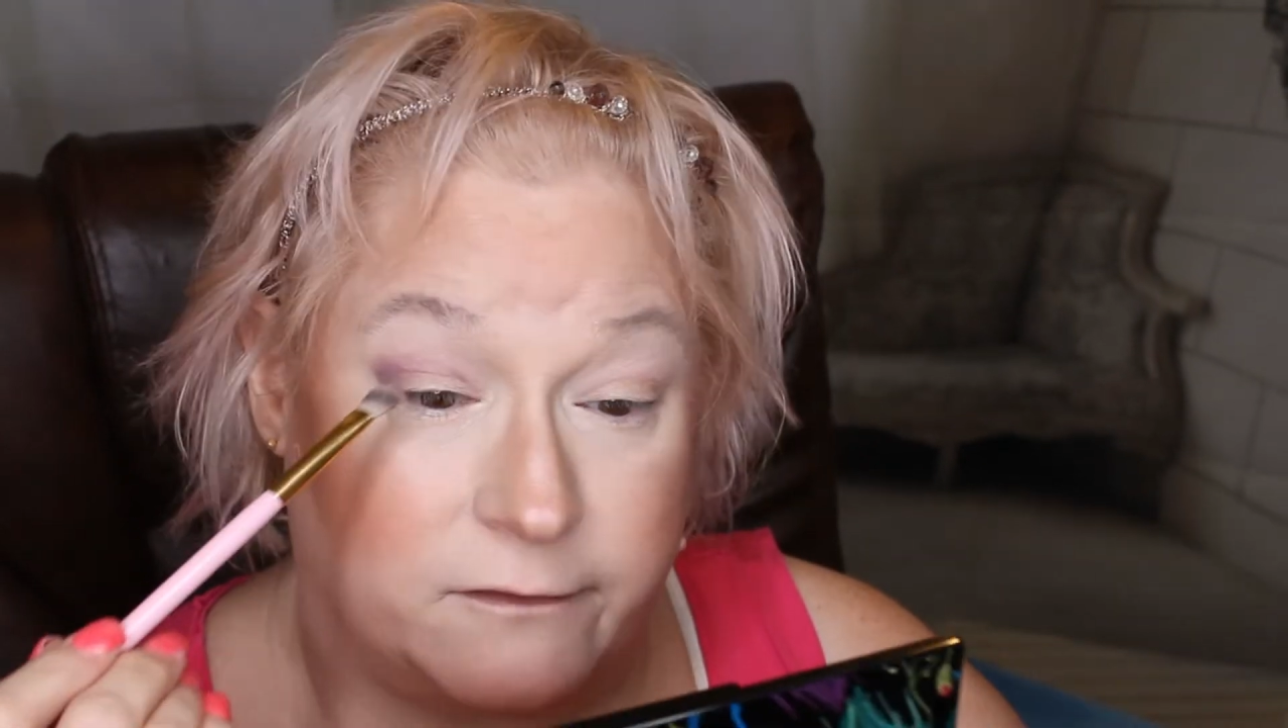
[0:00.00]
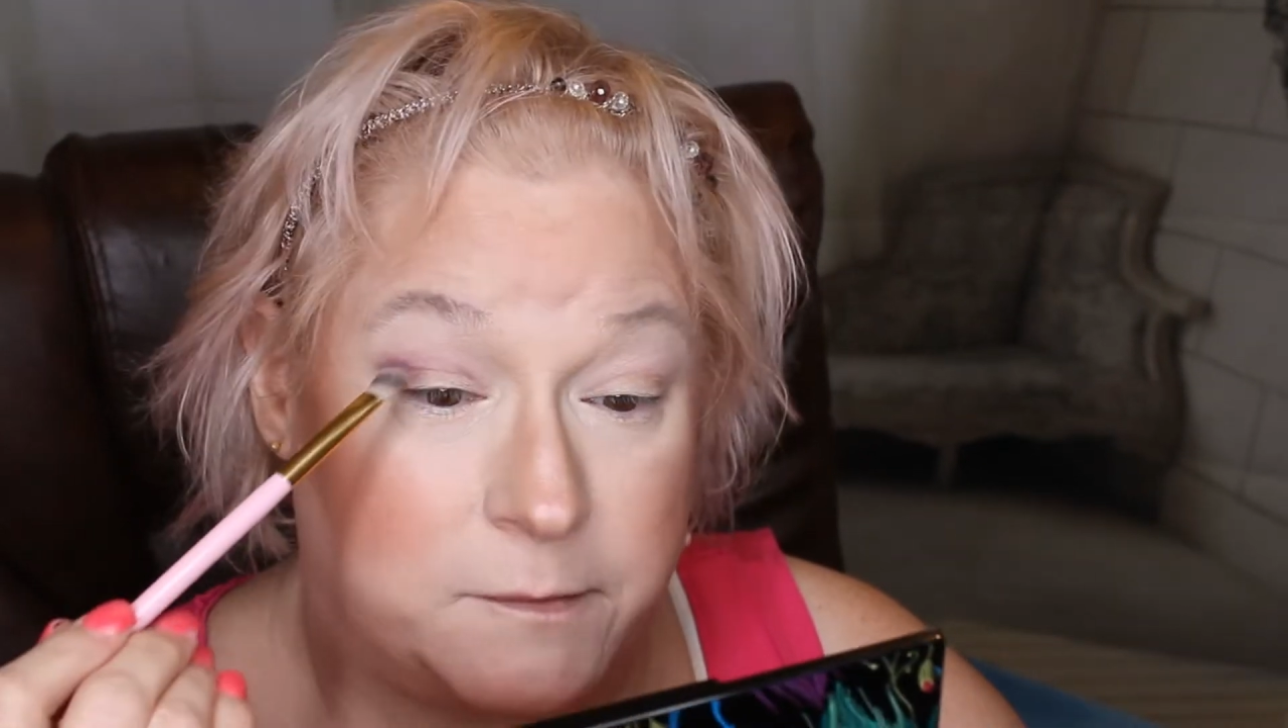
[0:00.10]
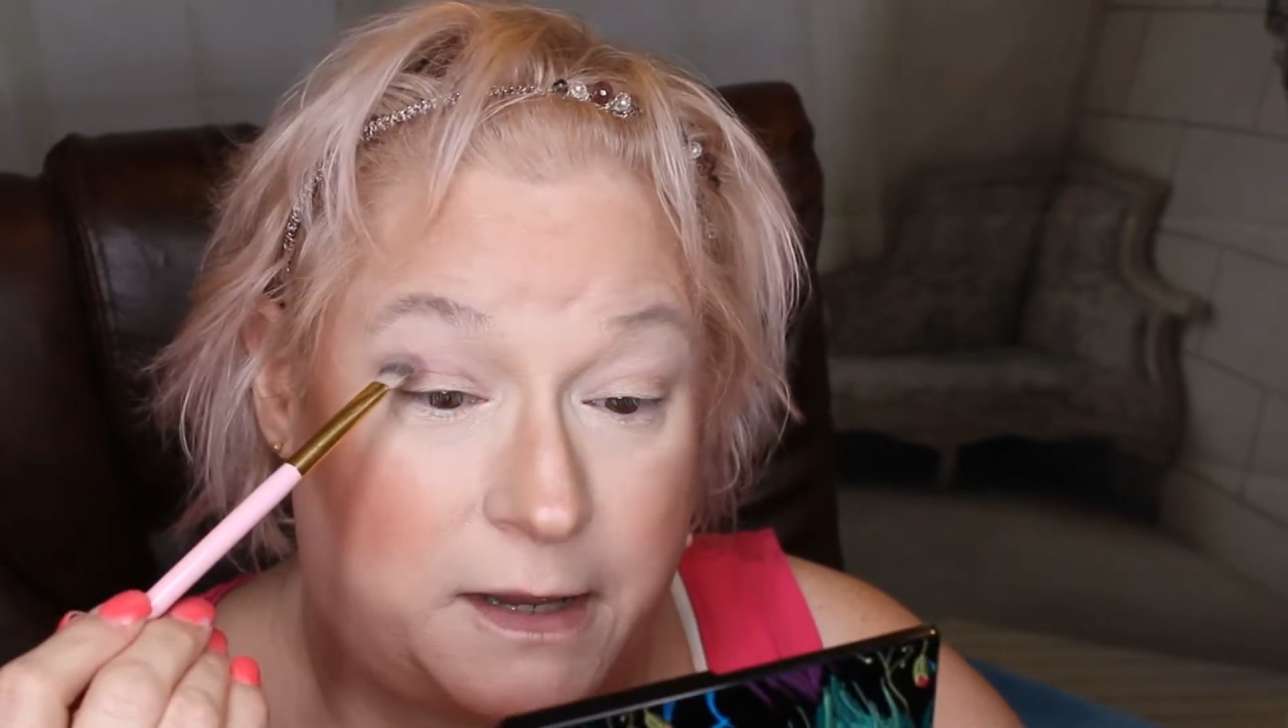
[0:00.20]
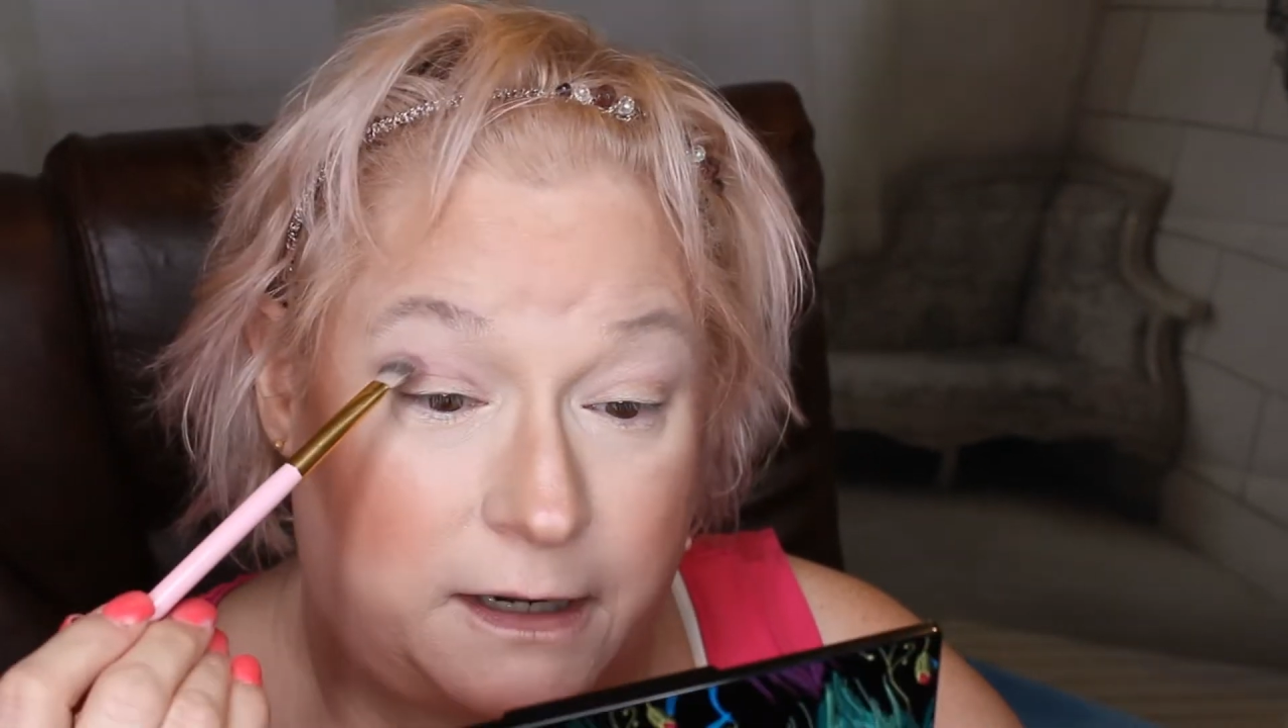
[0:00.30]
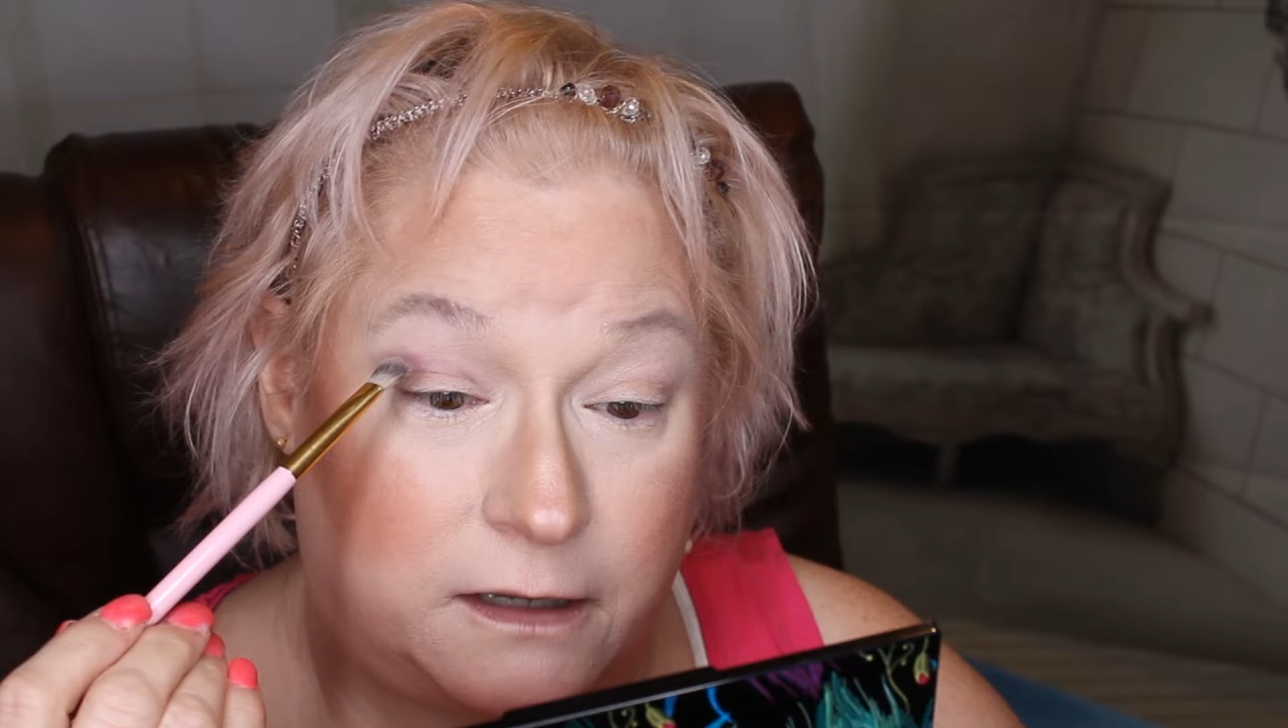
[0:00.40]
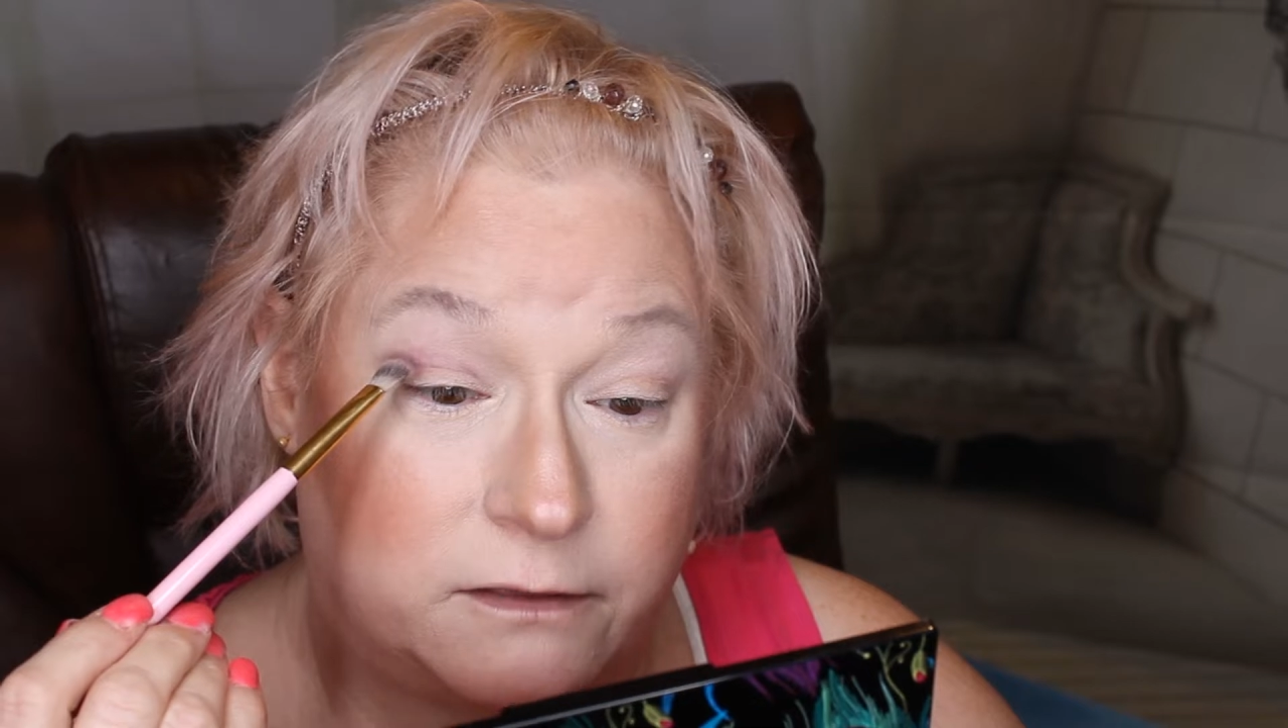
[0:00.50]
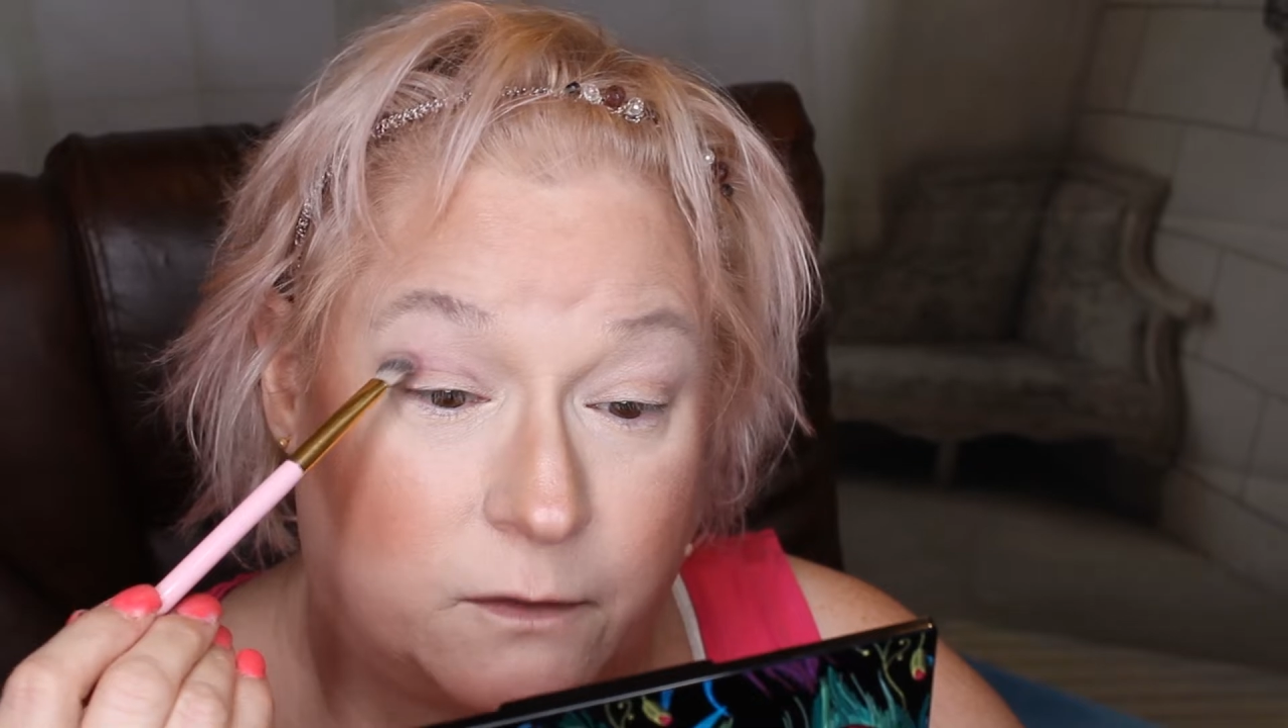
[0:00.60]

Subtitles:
everybody